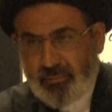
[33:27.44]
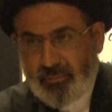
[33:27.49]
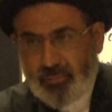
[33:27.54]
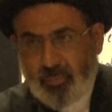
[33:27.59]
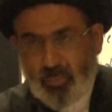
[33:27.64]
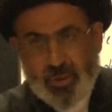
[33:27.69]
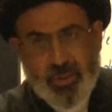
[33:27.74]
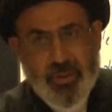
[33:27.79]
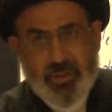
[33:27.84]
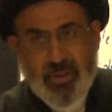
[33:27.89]

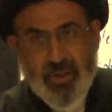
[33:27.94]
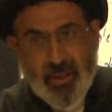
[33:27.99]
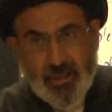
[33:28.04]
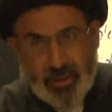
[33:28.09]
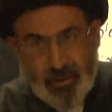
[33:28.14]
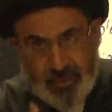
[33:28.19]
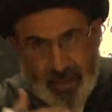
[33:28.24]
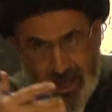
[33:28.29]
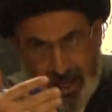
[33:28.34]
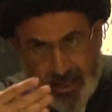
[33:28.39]
We
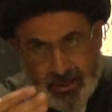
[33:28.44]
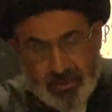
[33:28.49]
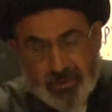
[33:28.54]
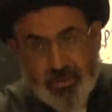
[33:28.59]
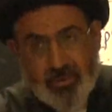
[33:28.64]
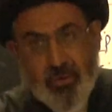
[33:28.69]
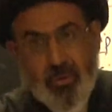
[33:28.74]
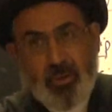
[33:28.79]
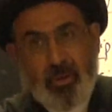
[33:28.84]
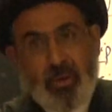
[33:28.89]
study that,
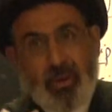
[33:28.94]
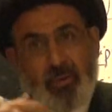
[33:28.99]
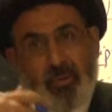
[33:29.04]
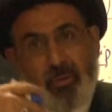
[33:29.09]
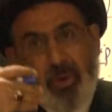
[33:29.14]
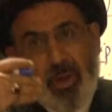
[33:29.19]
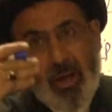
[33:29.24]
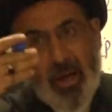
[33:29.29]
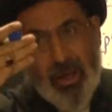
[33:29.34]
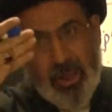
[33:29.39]

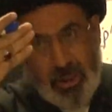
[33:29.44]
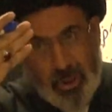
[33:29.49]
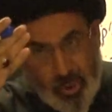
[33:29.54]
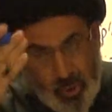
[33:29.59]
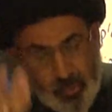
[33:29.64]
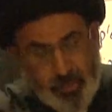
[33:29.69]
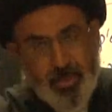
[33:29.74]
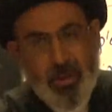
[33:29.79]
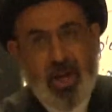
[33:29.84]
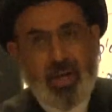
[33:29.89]
a
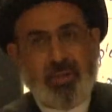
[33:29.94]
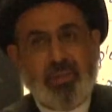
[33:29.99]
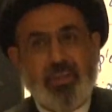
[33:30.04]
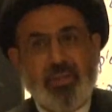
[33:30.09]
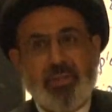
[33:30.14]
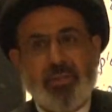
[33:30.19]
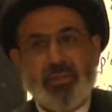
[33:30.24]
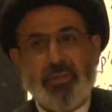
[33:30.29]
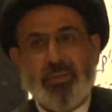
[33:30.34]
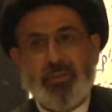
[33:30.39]
new
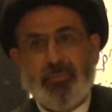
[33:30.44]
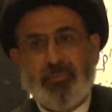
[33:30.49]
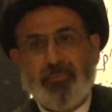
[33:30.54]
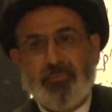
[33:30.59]
process.